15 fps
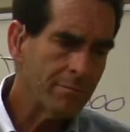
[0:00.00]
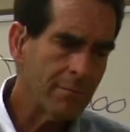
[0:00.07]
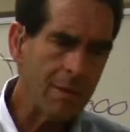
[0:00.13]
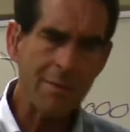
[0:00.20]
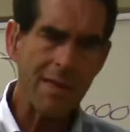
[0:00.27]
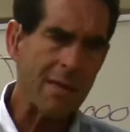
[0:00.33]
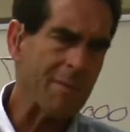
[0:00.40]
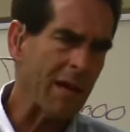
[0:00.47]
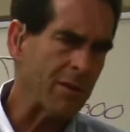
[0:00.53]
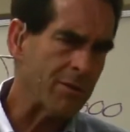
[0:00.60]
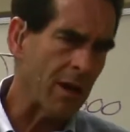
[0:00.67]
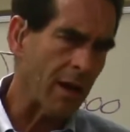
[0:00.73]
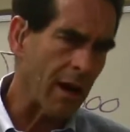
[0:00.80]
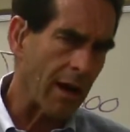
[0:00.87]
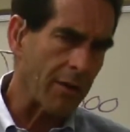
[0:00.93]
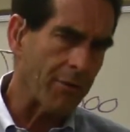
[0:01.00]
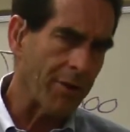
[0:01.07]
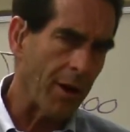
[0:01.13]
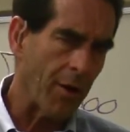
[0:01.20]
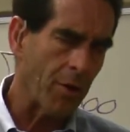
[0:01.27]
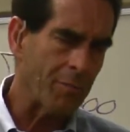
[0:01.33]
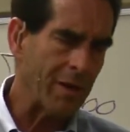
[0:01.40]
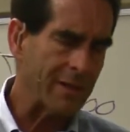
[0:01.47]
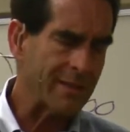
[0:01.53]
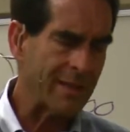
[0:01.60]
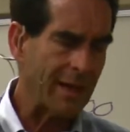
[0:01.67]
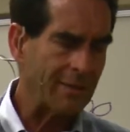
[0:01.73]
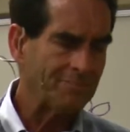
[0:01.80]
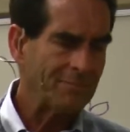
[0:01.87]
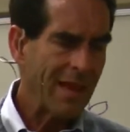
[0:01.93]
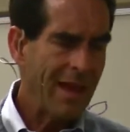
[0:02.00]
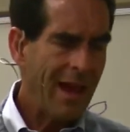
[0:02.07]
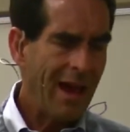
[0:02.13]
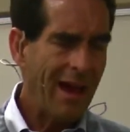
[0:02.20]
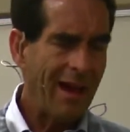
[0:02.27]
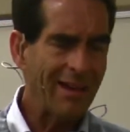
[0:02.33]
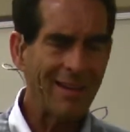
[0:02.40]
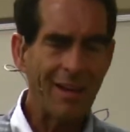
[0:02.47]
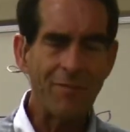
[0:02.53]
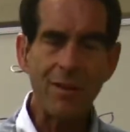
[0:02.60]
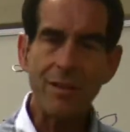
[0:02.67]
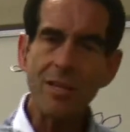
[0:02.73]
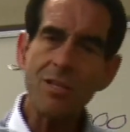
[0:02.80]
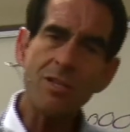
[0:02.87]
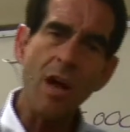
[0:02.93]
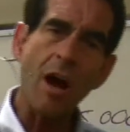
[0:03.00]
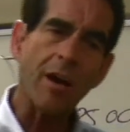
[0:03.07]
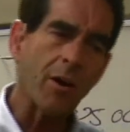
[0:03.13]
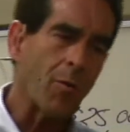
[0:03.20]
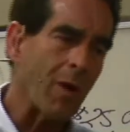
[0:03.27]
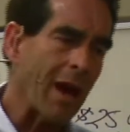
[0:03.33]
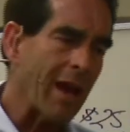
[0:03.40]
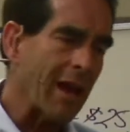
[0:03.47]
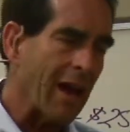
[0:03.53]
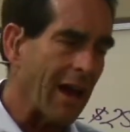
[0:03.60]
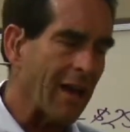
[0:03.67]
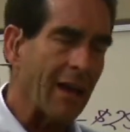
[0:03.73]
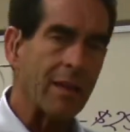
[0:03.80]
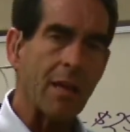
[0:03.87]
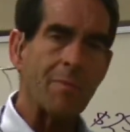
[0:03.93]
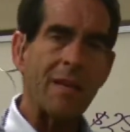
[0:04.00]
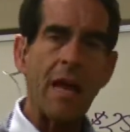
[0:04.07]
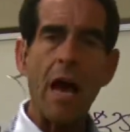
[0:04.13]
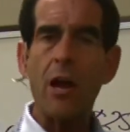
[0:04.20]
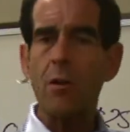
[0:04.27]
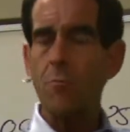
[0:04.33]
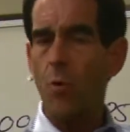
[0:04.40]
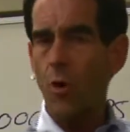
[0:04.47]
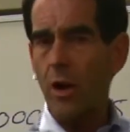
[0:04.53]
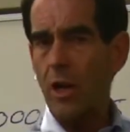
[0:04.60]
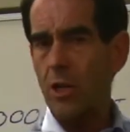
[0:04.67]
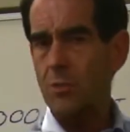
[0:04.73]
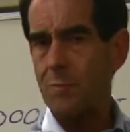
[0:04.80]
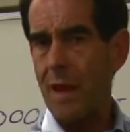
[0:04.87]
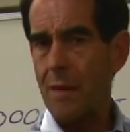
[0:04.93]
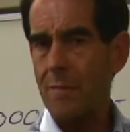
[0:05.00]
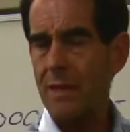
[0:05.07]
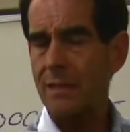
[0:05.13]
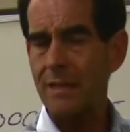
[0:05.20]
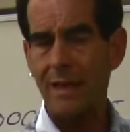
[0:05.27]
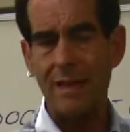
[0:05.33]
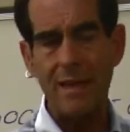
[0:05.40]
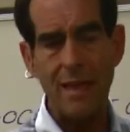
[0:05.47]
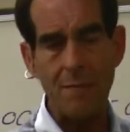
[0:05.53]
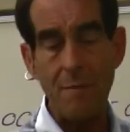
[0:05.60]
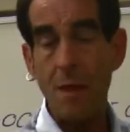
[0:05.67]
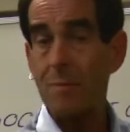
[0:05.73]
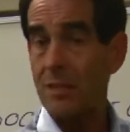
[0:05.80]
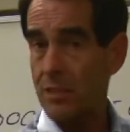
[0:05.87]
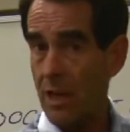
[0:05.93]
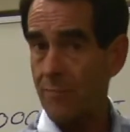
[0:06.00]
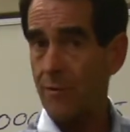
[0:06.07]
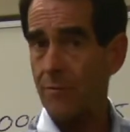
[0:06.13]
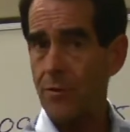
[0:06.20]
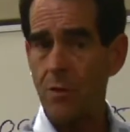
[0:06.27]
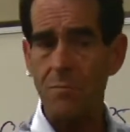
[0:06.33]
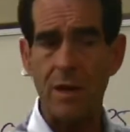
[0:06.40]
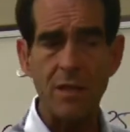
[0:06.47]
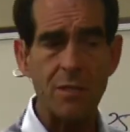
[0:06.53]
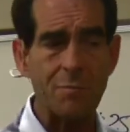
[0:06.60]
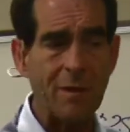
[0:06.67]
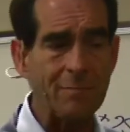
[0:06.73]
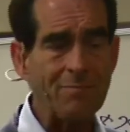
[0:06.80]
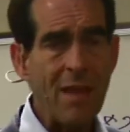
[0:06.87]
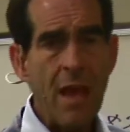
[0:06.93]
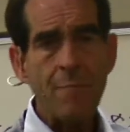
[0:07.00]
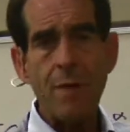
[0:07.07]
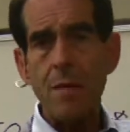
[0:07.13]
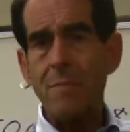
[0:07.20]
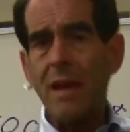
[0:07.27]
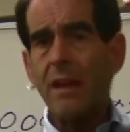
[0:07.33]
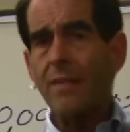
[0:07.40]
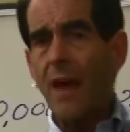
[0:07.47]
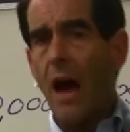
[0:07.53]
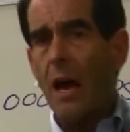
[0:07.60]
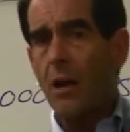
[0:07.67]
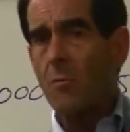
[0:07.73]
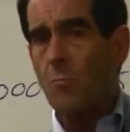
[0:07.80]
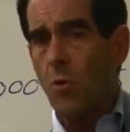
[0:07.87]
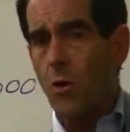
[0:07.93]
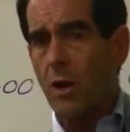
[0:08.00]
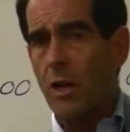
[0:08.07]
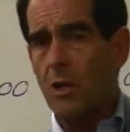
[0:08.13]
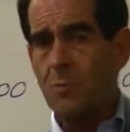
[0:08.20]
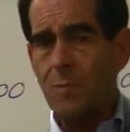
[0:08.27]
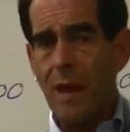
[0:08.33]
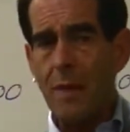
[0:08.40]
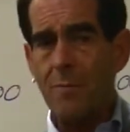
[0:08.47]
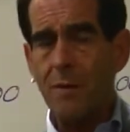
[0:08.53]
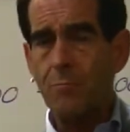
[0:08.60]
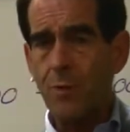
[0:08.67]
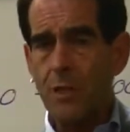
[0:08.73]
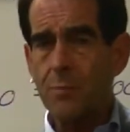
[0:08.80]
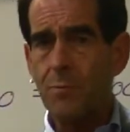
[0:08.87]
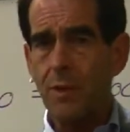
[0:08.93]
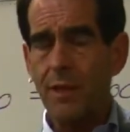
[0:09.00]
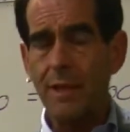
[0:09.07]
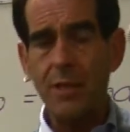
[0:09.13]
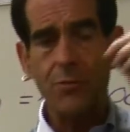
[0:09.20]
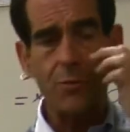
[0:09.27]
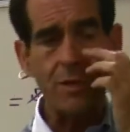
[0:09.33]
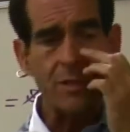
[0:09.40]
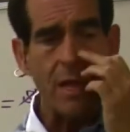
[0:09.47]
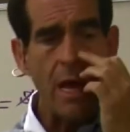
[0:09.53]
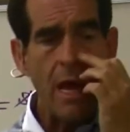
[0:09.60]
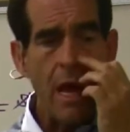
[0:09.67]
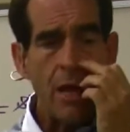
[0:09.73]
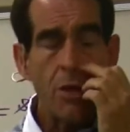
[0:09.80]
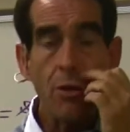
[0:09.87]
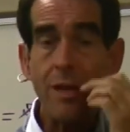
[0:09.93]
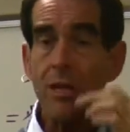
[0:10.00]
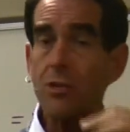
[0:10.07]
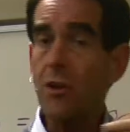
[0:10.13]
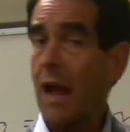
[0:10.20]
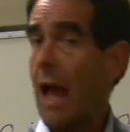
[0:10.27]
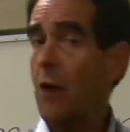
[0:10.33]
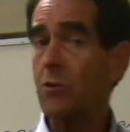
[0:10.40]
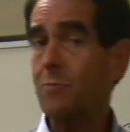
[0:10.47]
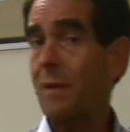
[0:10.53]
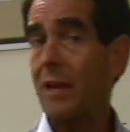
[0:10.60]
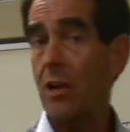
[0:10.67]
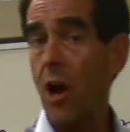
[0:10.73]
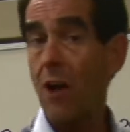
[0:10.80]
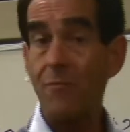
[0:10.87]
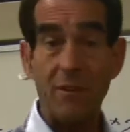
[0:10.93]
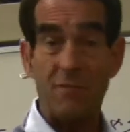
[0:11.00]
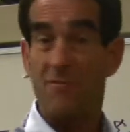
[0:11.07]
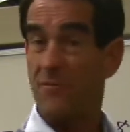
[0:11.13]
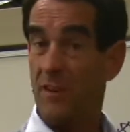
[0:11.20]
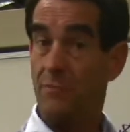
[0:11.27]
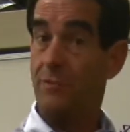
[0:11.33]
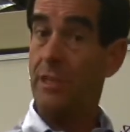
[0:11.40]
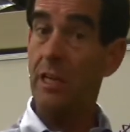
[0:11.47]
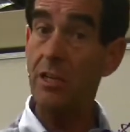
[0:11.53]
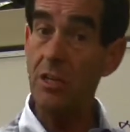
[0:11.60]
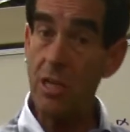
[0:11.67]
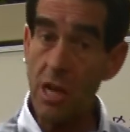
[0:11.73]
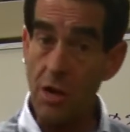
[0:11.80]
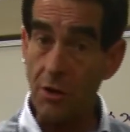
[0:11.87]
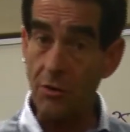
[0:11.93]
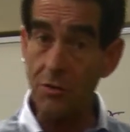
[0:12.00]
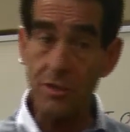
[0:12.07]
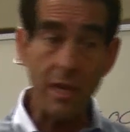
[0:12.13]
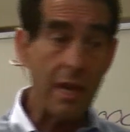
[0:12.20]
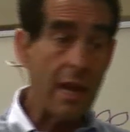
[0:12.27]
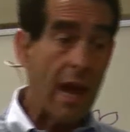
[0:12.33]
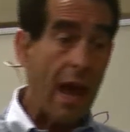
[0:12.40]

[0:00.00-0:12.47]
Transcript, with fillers: Maybe they meant Doug, I don't know. But uh, uh, if you just sock away a, uh, a little bit higher mortgage payment, uh, it may be tough a few months, but by making the higher mortgage payment, principal and interest, you'll get your house paid off in 15 years.